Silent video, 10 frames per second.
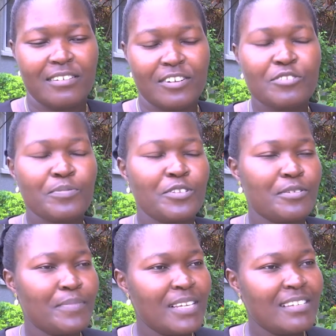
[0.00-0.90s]

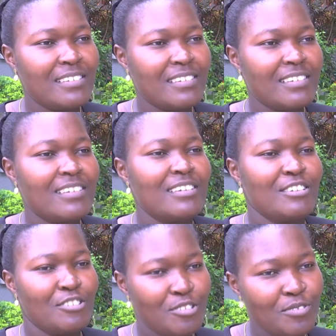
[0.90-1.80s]
responsibility
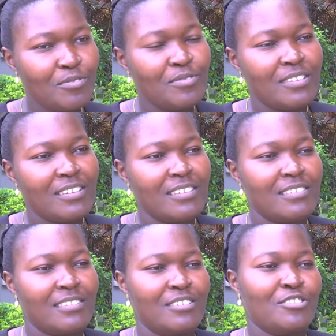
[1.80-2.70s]
to the
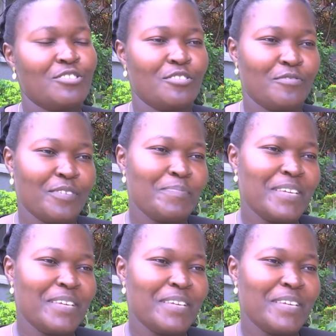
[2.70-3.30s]
institution of the